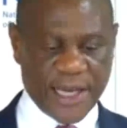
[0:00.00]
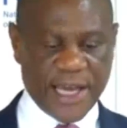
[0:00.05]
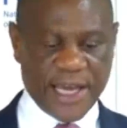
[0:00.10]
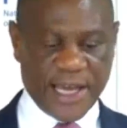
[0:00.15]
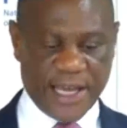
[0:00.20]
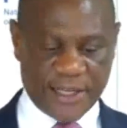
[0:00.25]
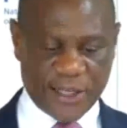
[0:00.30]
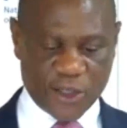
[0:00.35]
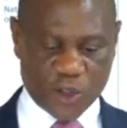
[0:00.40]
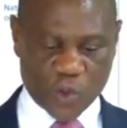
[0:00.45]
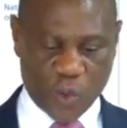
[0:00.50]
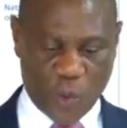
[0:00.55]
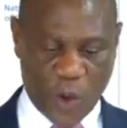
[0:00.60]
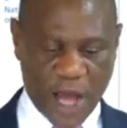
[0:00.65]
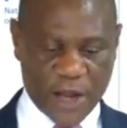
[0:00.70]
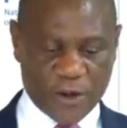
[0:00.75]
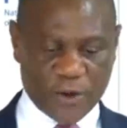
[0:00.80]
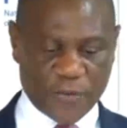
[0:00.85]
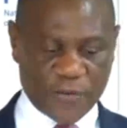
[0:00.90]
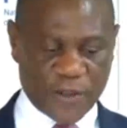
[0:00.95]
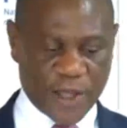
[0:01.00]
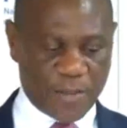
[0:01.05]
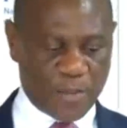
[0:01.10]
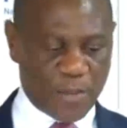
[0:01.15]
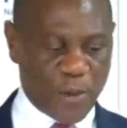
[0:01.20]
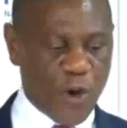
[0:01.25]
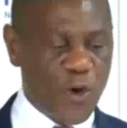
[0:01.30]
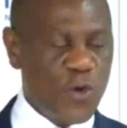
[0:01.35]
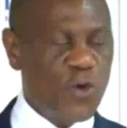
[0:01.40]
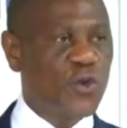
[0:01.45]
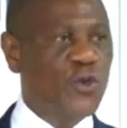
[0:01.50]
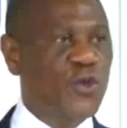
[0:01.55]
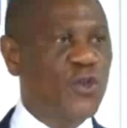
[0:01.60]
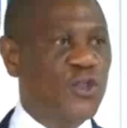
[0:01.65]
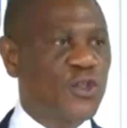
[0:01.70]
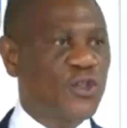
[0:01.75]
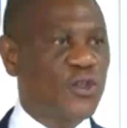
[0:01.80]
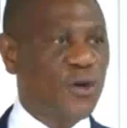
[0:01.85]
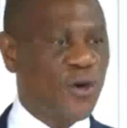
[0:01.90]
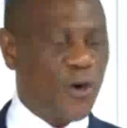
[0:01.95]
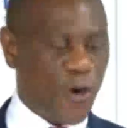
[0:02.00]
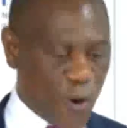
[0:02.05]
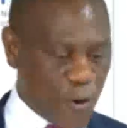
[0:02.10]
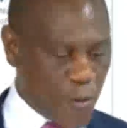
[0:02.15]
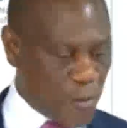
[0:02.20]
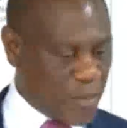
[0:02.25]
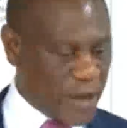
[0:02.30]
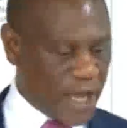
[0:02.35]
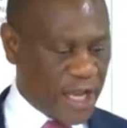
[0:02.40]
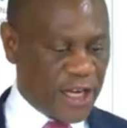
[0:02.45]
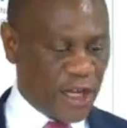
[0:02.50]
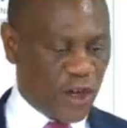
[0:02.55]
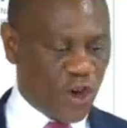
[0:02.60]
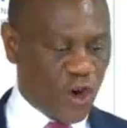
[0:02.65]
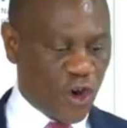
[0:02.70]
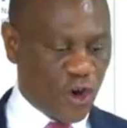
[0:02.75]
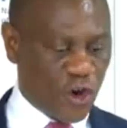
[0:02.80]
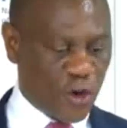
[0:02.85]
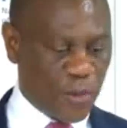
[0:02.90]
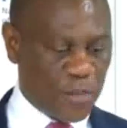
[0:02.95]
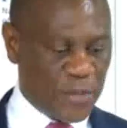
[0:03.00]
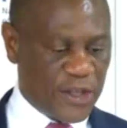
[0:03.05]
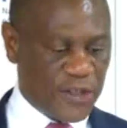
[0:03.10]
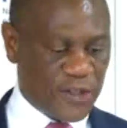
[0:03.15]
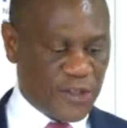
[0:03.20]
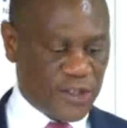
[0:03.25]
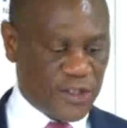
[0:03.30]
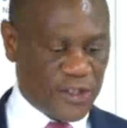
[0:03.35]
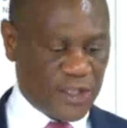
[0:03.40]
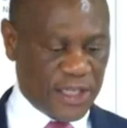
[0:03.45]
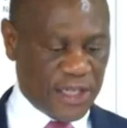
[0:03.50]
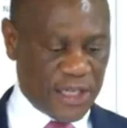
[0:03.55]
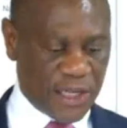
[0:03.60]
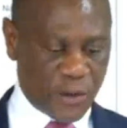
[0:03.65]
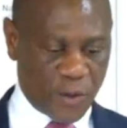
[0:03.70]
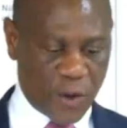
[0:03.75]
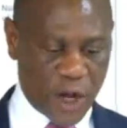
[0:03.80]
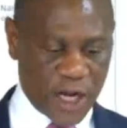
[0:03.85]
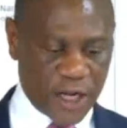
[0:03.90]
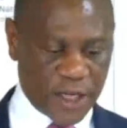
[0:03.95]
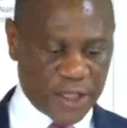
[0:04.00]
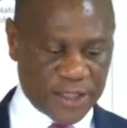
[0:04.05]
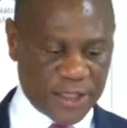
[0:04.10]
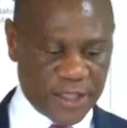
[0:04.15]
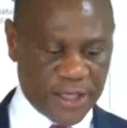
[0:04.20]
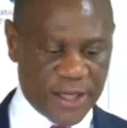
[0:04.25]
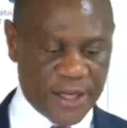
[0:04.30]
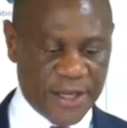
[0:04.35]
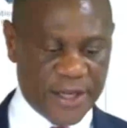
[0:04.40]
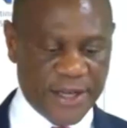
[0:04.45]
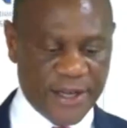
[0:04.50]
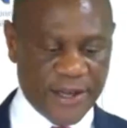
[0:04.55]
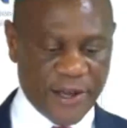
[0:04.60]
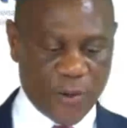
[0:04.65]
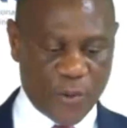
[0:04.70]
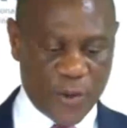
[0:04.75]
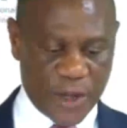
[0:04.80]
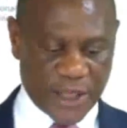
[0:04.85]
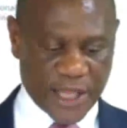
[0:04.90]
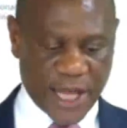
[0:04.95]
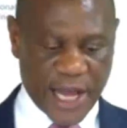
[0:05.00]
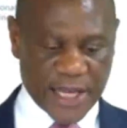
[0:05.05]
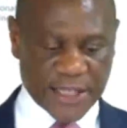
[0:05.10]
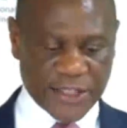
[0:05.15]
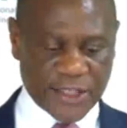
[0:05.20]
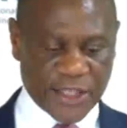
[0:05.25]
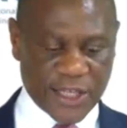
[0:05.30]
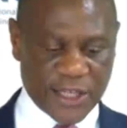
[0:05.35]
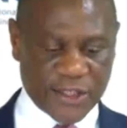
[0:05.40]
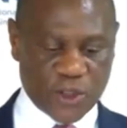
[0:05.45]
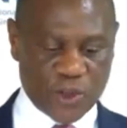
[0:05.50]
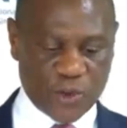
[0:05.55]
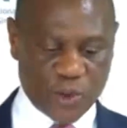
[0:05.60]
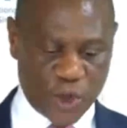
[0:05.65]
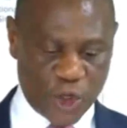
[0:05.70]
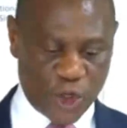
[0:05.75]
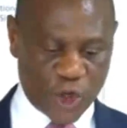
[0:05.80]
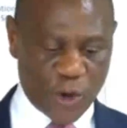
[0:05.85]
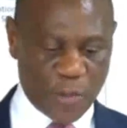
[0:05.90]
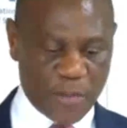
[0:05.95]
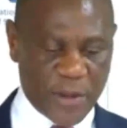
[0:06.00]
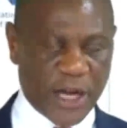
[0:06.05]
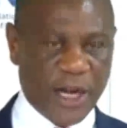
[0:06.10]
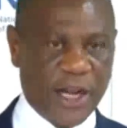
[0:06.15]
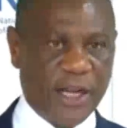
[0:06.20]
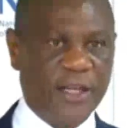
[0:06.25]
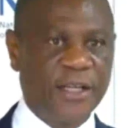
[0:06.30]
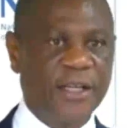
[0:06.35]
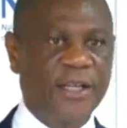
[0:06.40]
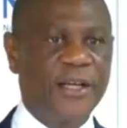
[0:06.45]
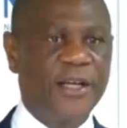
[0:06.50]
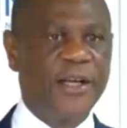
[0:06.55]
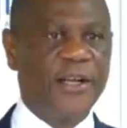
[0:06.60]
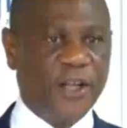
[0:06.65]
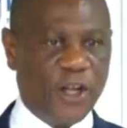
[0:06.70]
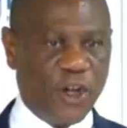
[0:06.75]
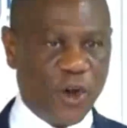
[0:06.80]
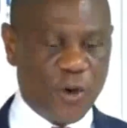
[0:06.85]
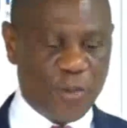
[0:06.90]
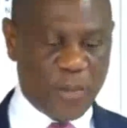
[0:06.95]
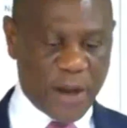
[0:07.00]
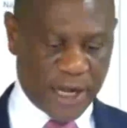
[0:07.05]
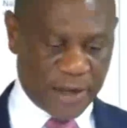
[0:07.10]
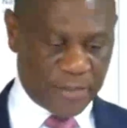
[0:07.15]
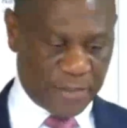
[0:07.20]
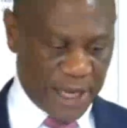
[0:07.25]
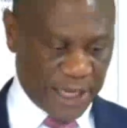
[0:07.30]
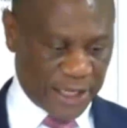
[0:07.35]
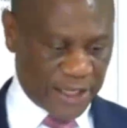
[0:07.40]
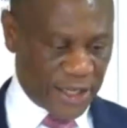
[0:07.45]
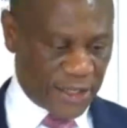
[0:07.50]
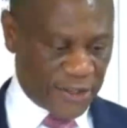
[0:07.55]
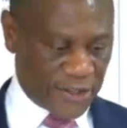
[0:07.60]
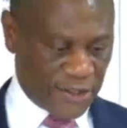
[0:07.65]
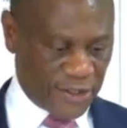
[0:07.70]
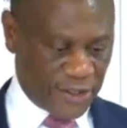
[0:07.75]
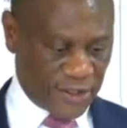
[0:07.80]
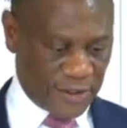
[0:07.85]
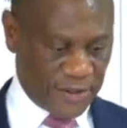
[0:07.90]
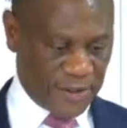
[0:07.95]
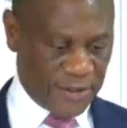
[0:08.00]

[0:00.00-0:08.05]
It is one of the most open economies in the world with access to numerous global markets.